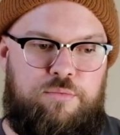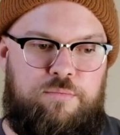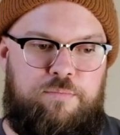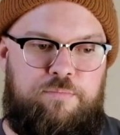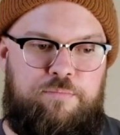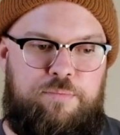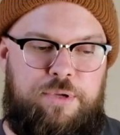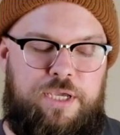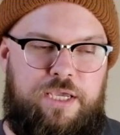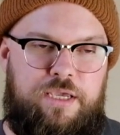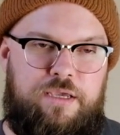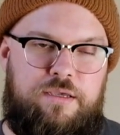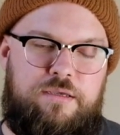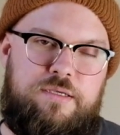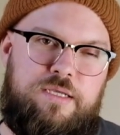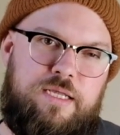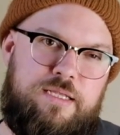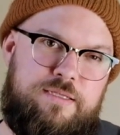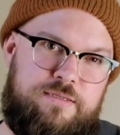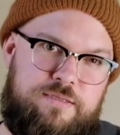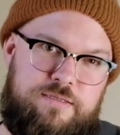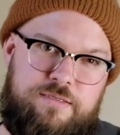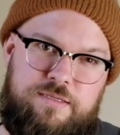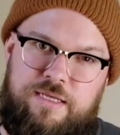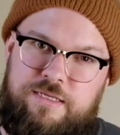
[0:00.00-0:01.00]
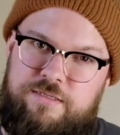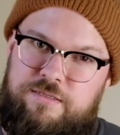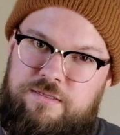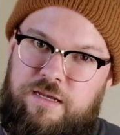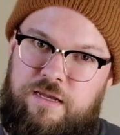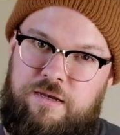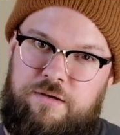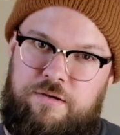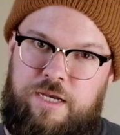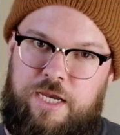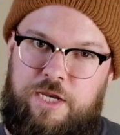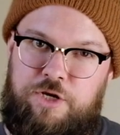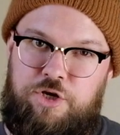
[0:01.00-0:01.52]
be
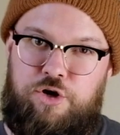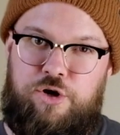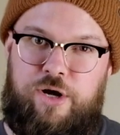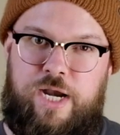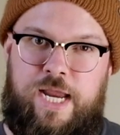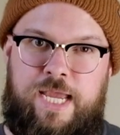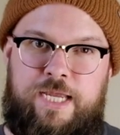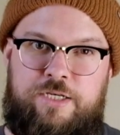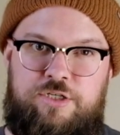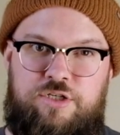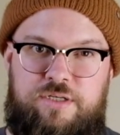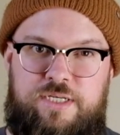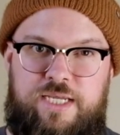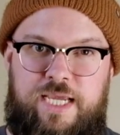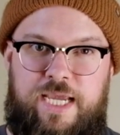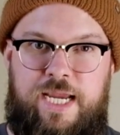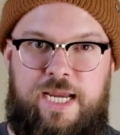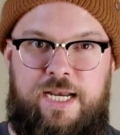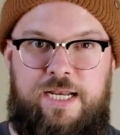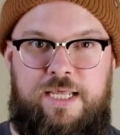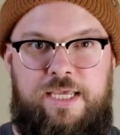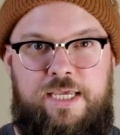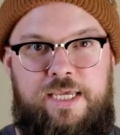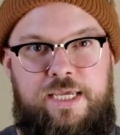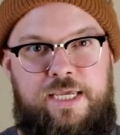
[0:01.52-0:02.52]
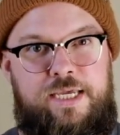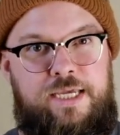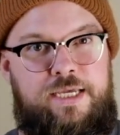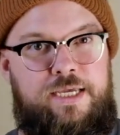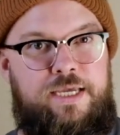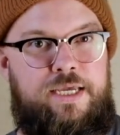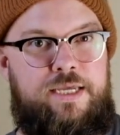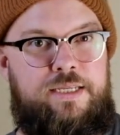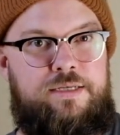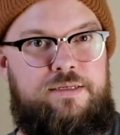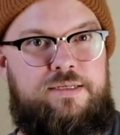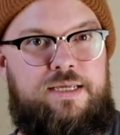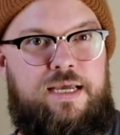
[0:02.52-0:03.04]
consistent in your agitating
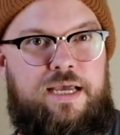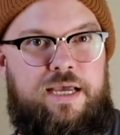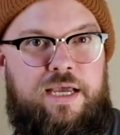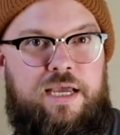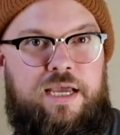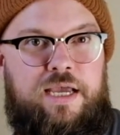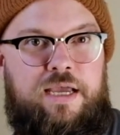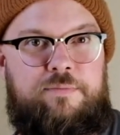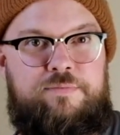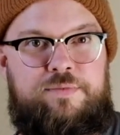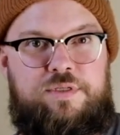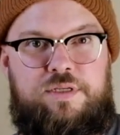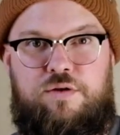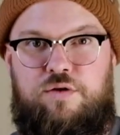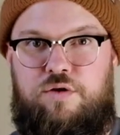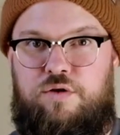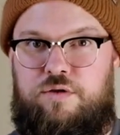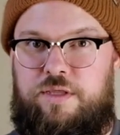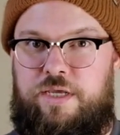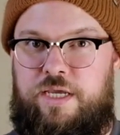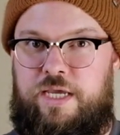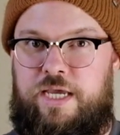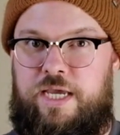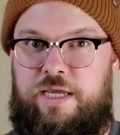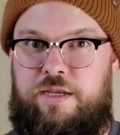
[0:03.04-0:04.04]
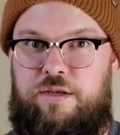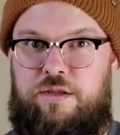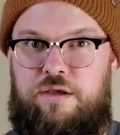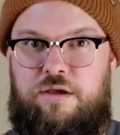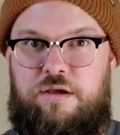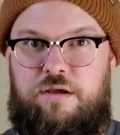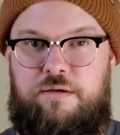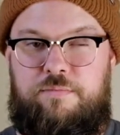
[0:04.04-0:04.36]
and times and all that.